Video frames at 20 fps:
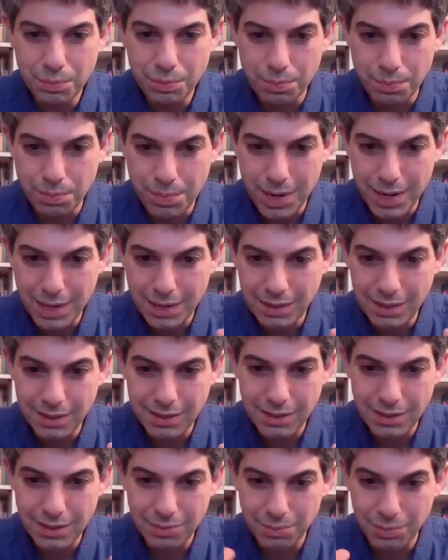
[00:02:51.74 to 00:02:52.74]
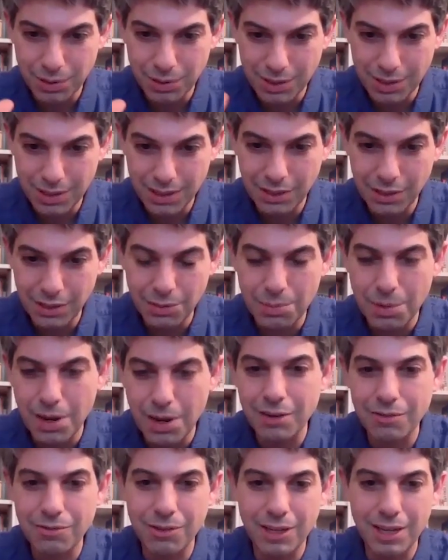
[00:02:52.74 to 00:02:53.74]
make this particular
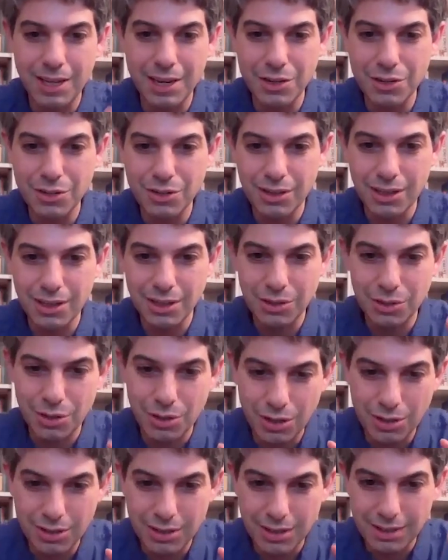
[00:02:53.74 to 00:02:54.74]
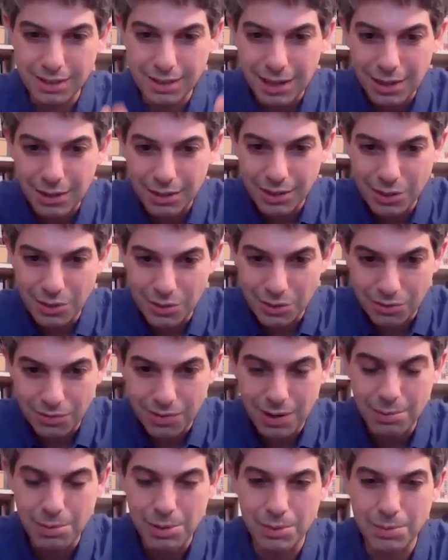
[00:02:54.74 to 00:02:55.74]
modification that turns a cell into a
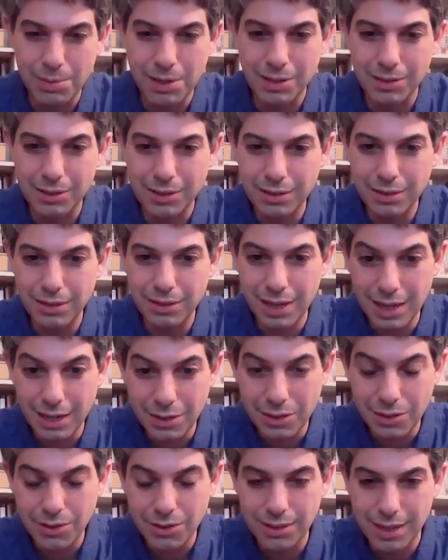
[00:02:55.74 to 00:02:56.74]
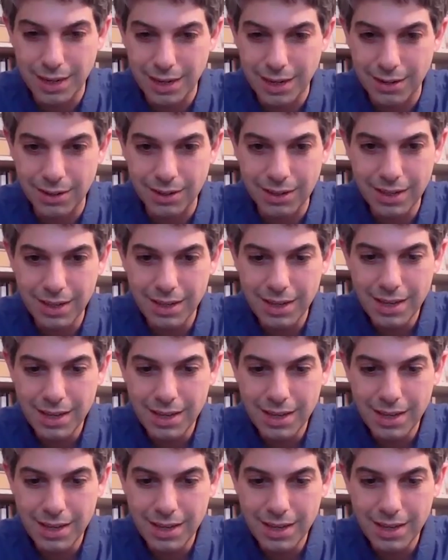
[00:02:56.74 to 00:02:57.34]
fibrolamellar cancer cell,